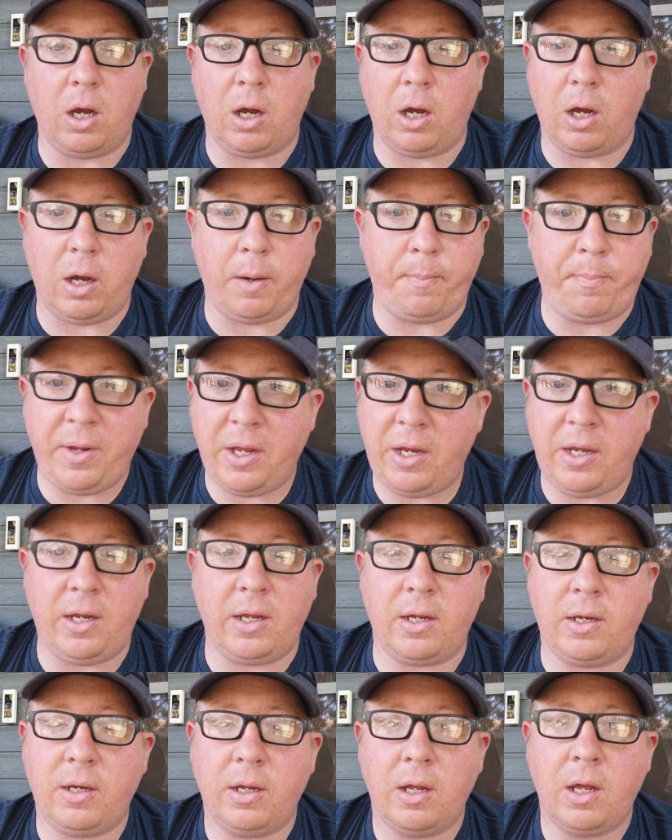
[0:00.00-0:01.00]

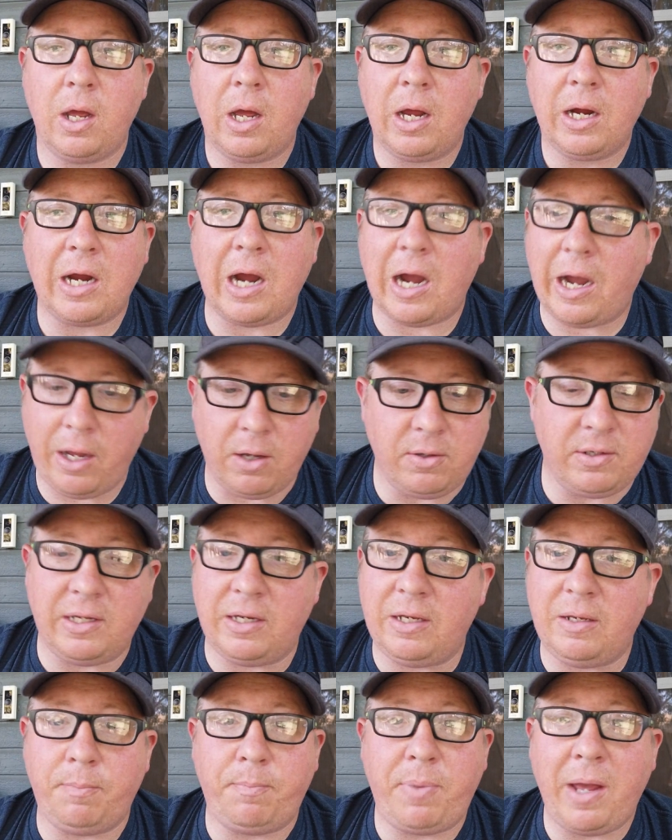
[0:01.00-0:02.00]
opinion. Kyle
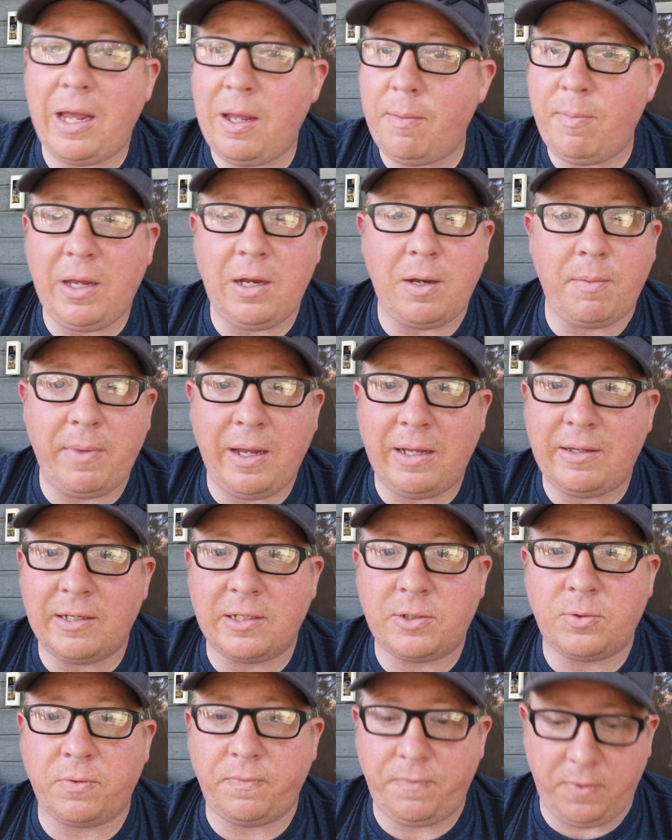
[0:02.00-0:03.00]
didn't pay me to make
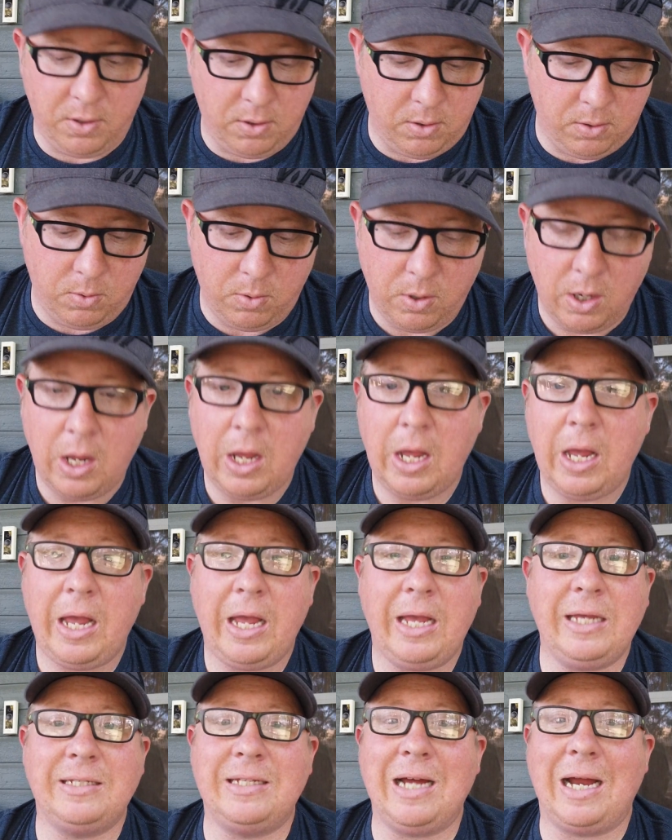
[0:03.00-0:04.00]
this review.
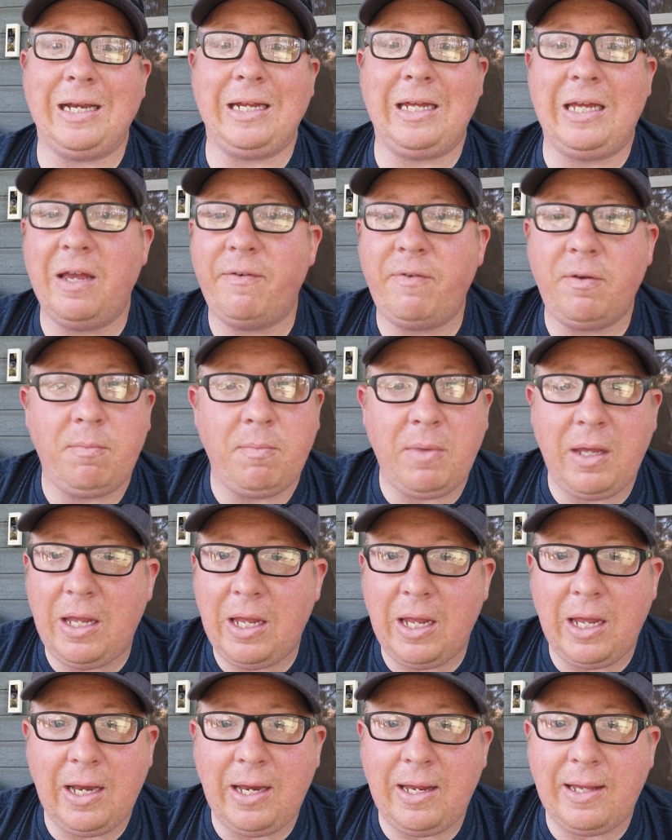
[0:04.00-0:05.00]
He's not giving
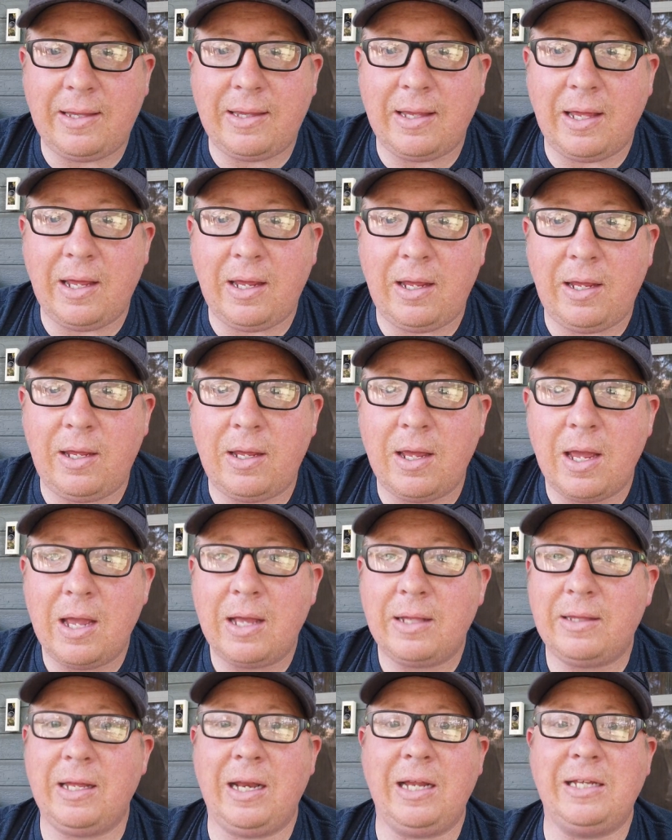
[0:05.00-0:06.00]
me anything
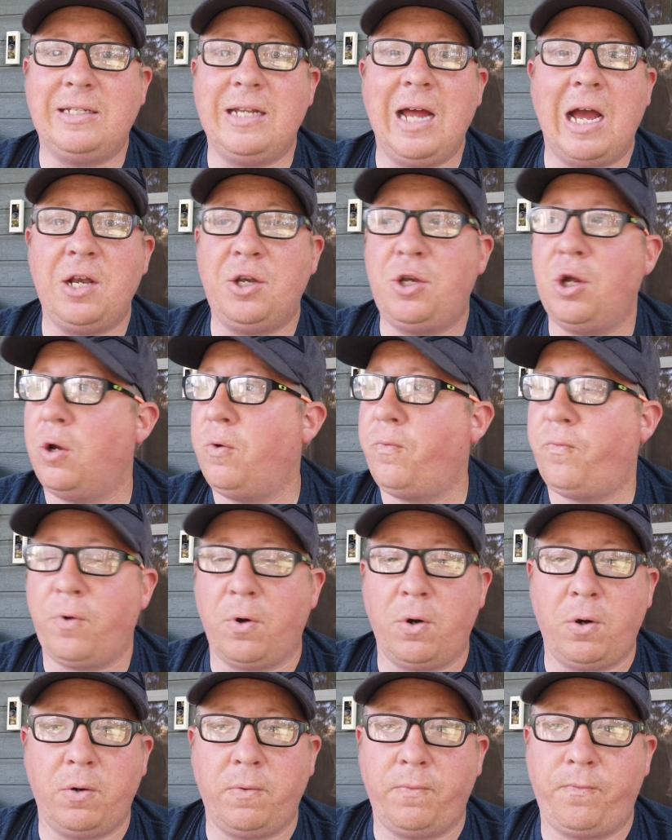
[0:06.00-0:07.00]
that he's not done
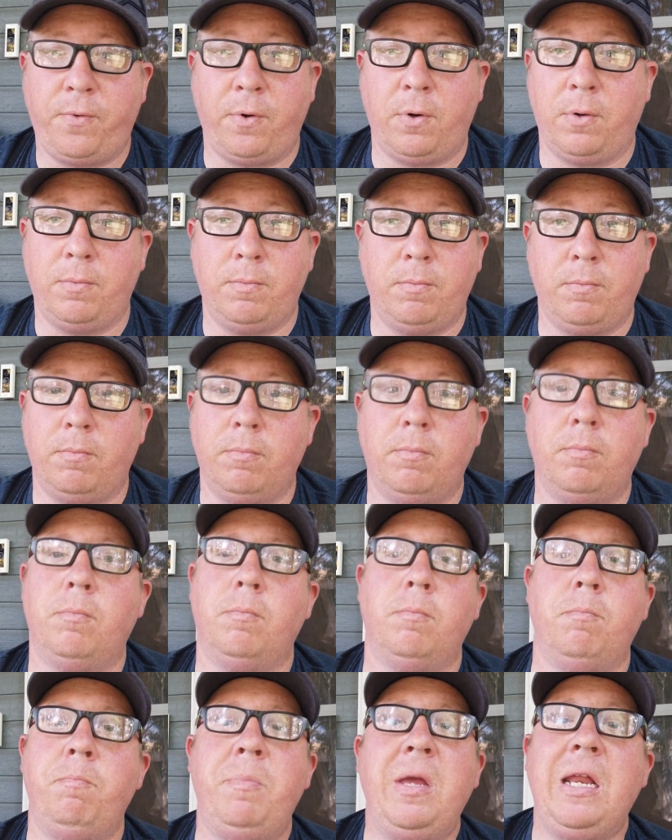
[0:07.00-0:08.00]
for
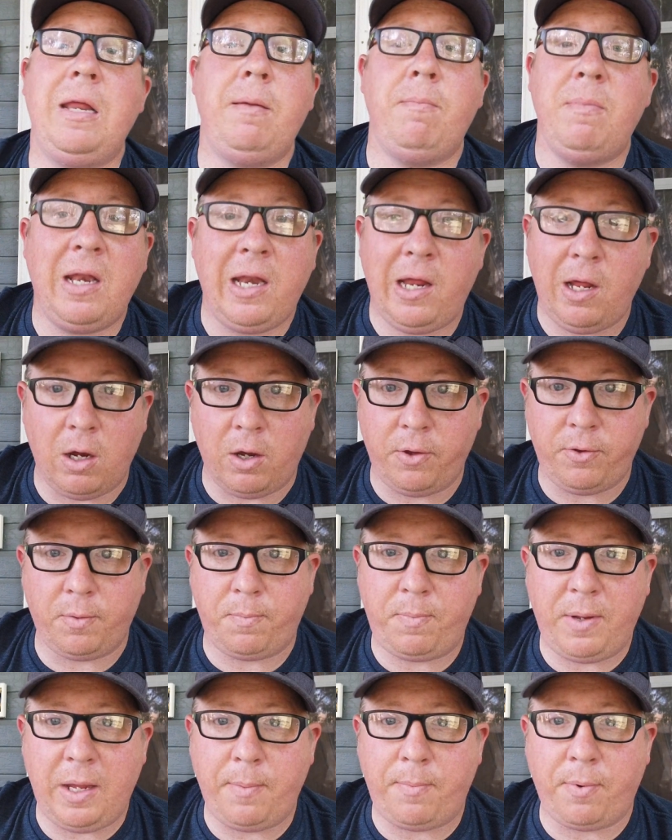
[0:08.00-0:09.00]
many
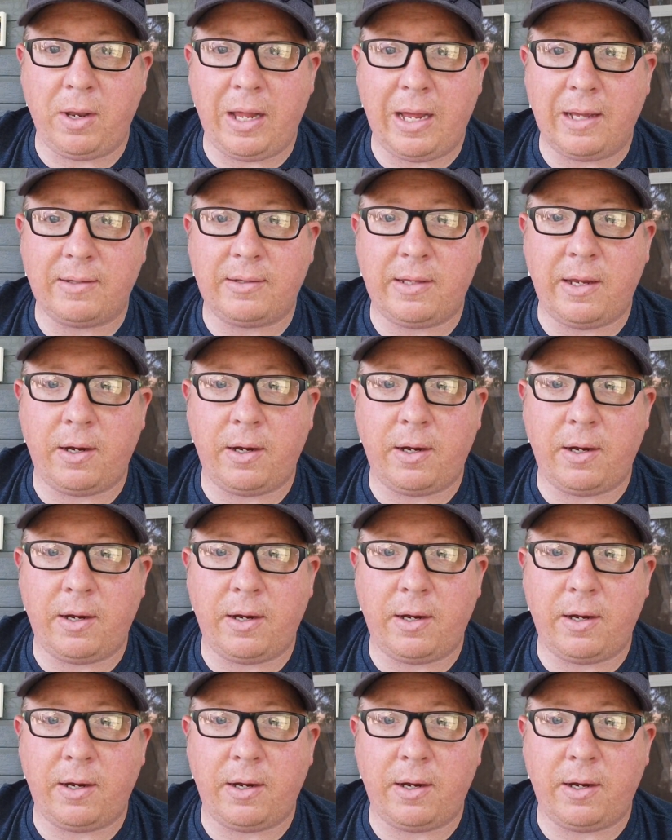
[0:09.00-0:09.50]
other people out